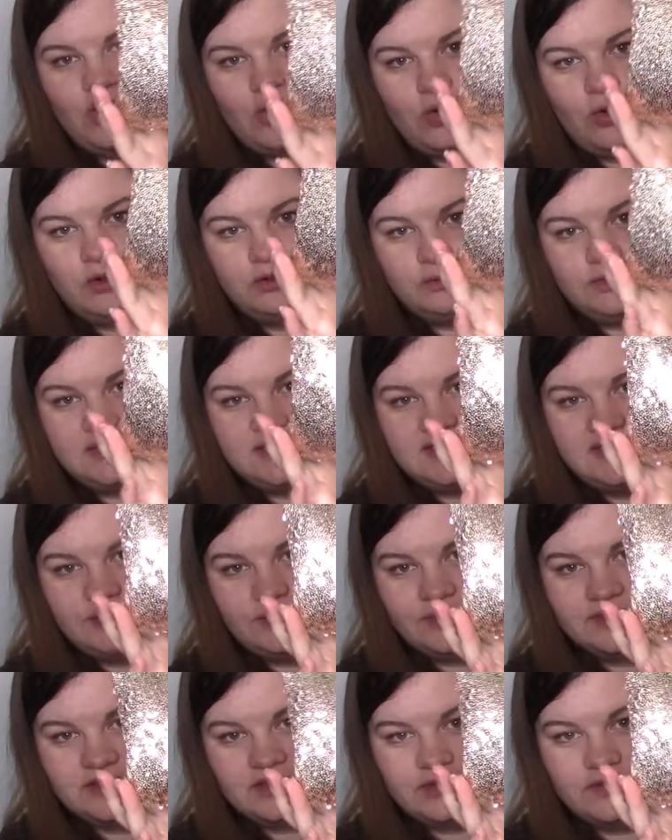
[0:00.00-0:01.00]
gold with
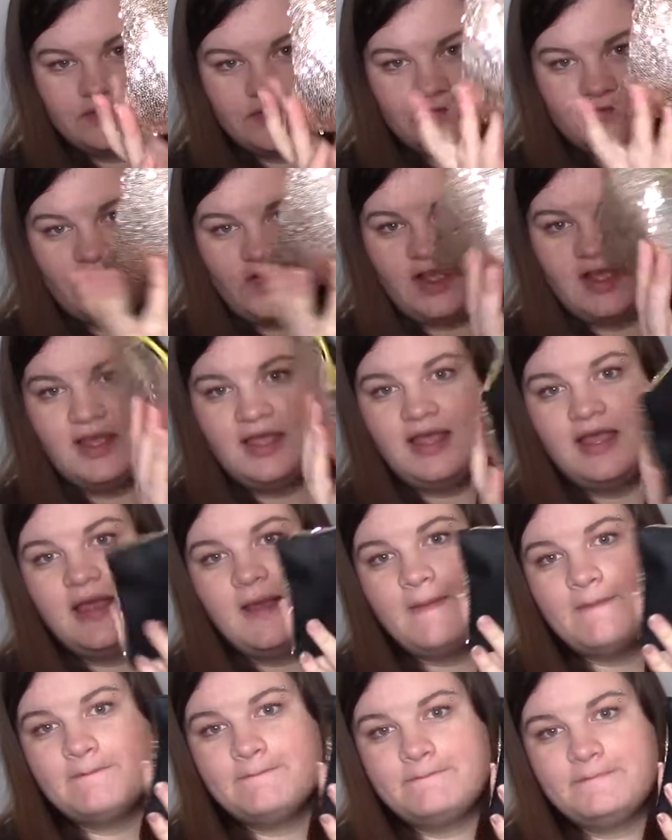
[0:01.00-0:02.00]
sequins all over the front.
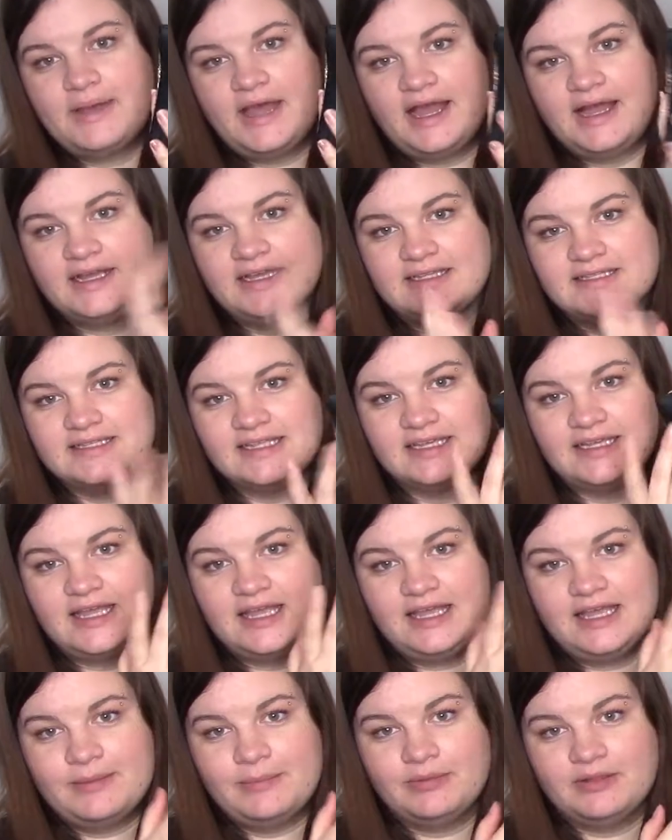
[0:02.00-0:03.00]
Back is like
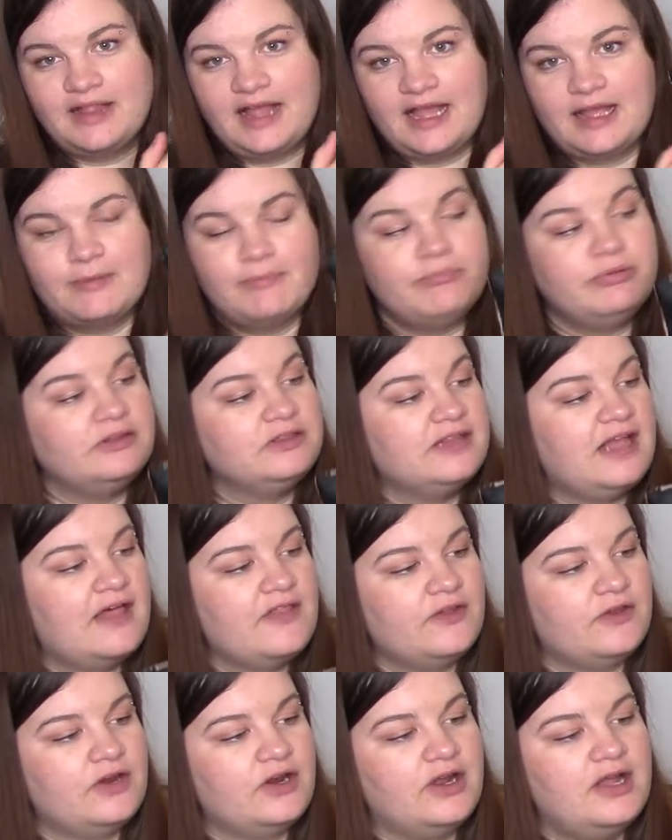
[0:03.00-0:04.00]
a black
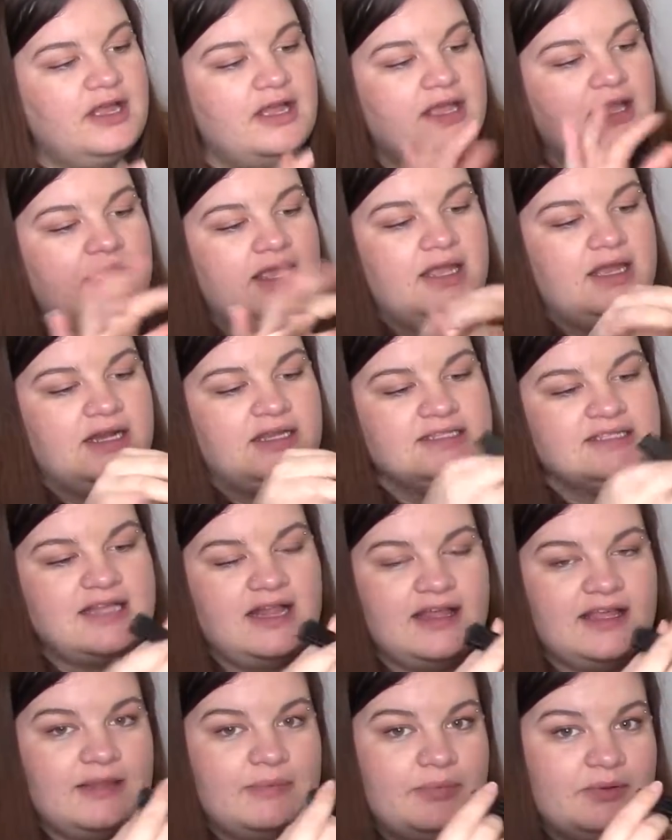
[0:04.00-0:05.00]
pleather, and it's
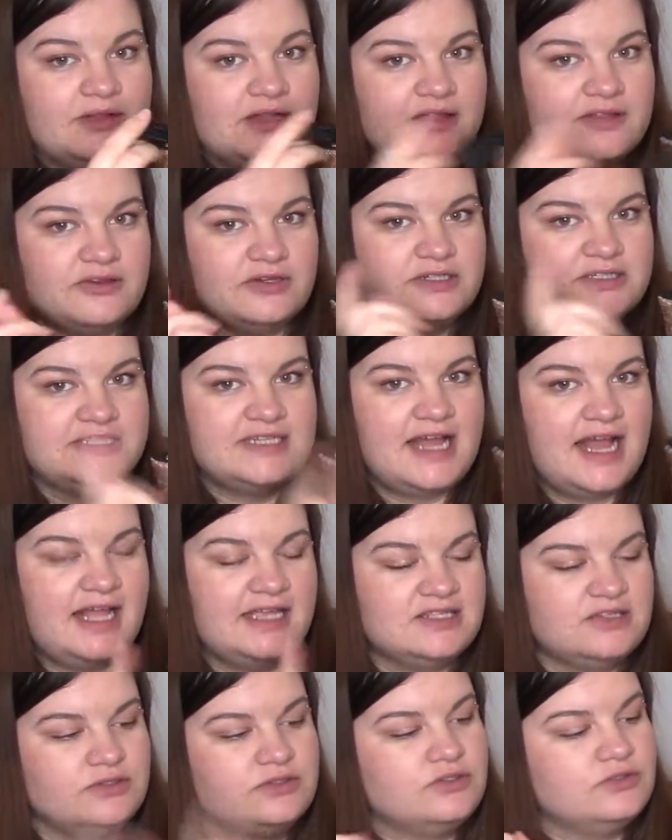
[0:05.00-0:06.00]
got like a pleather
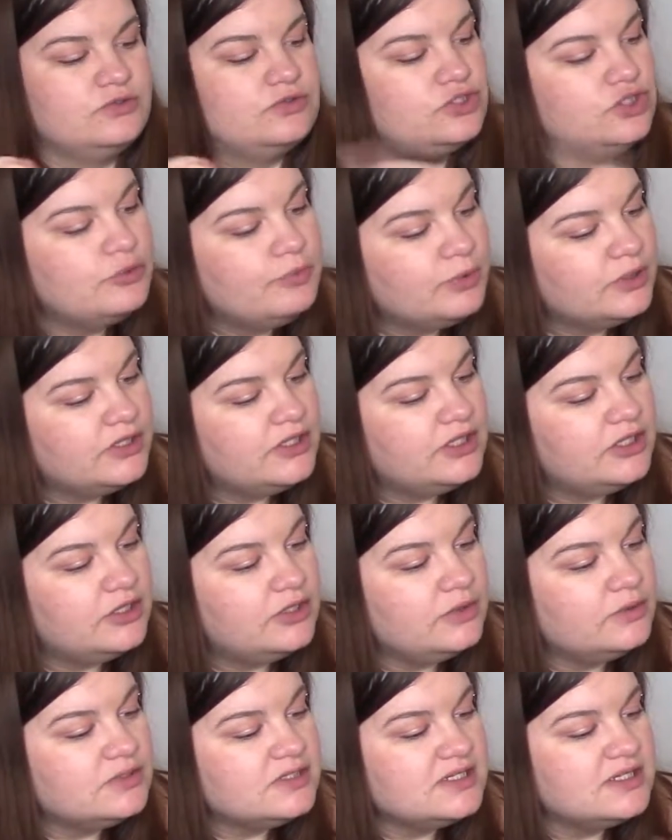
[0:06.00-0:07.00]
tassel. So super
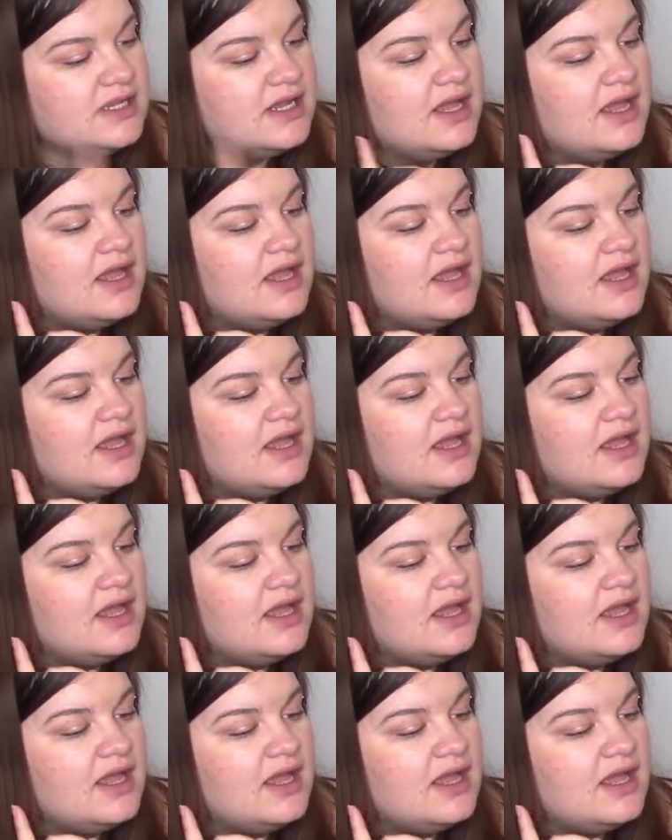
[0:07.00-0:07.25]
cute.